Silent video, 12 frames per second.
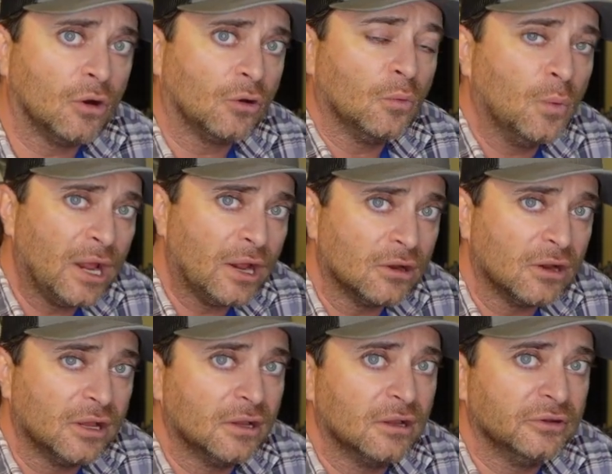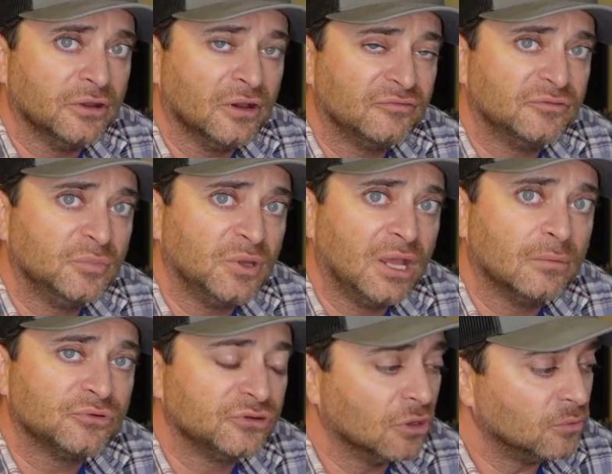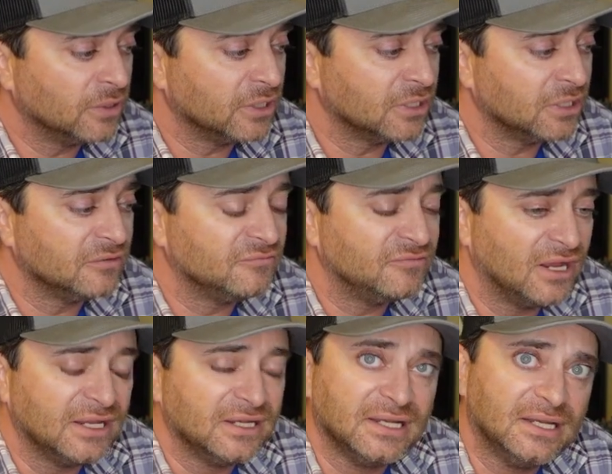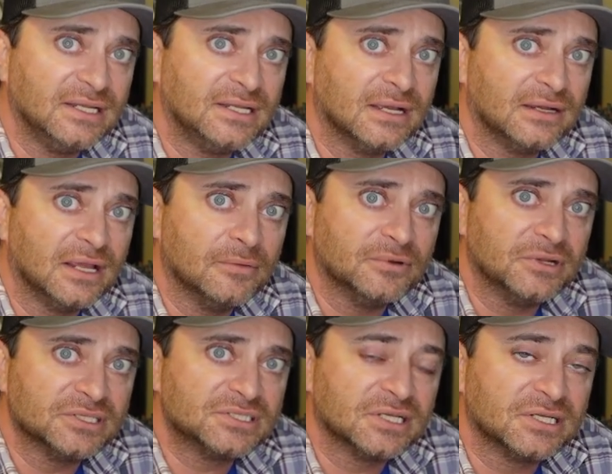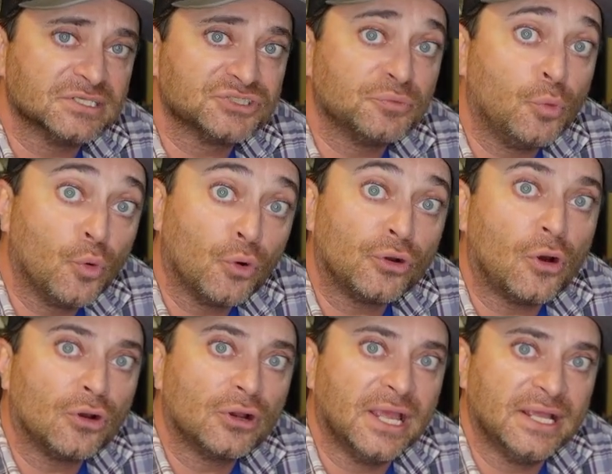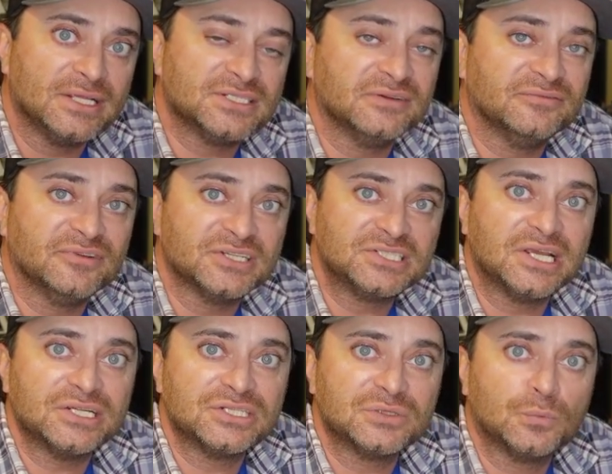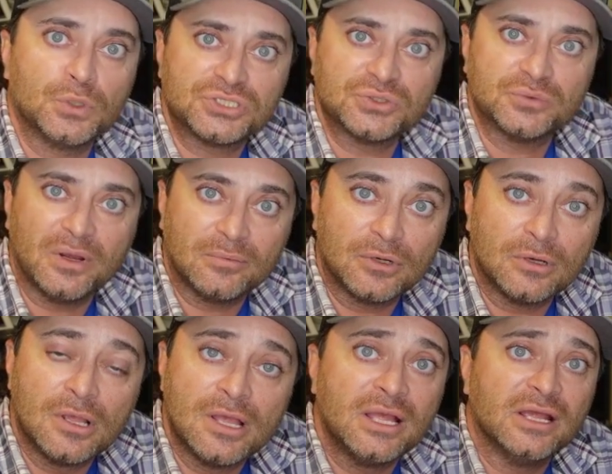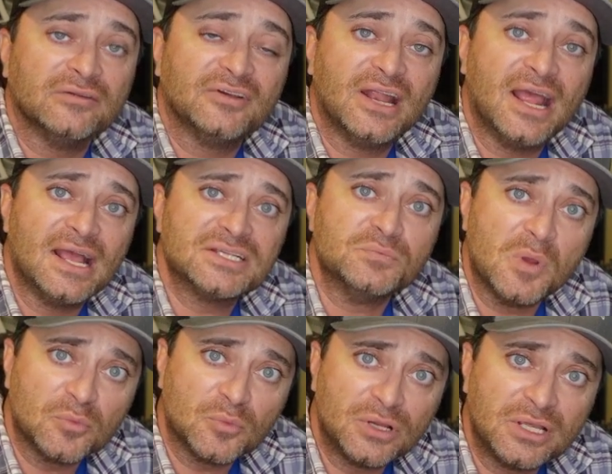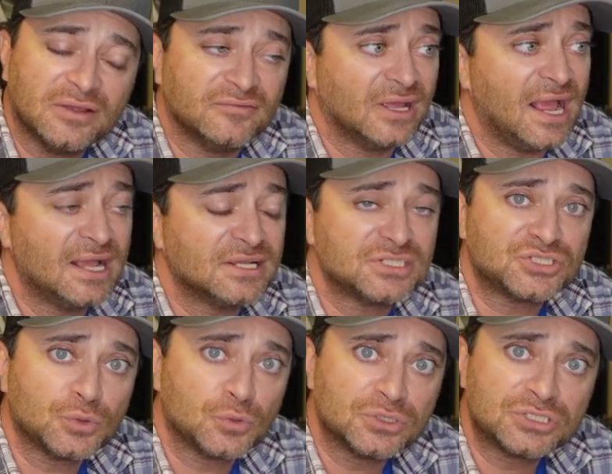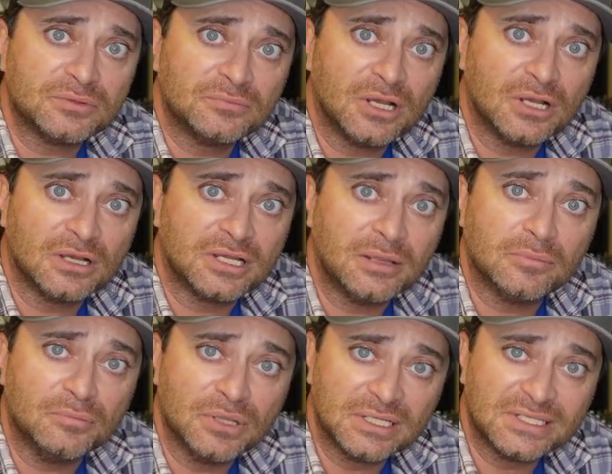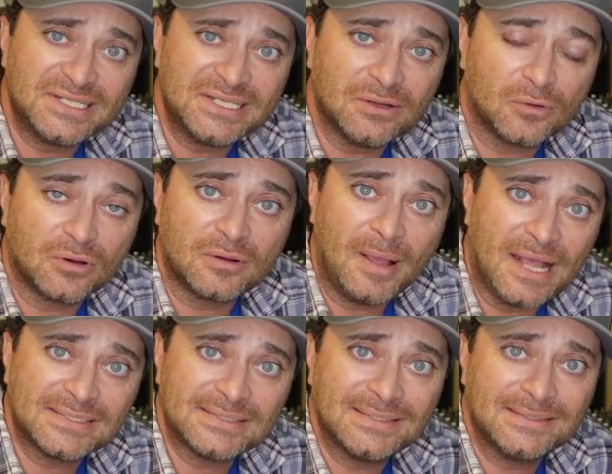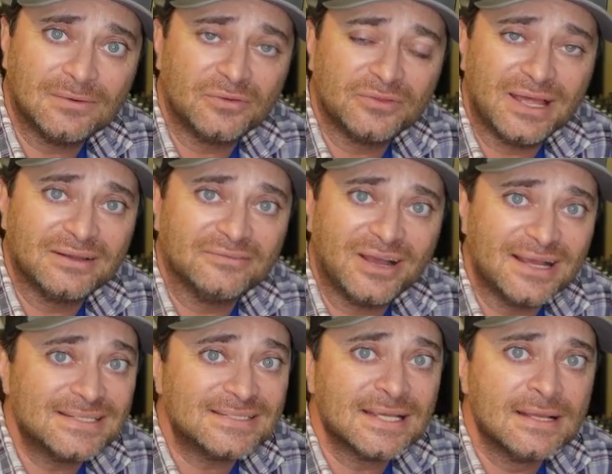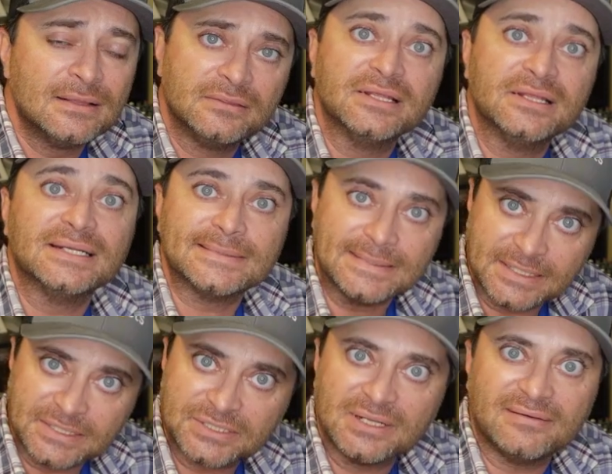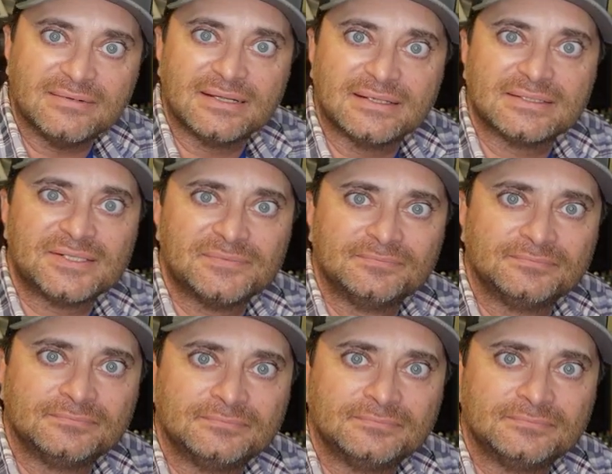are aware enough to be able to go in and find any kind of evidence that could support our case and investigation whatsoever. And if it has memory, if it has a storage uh, capability or capacity on that device, then it's digital evidence.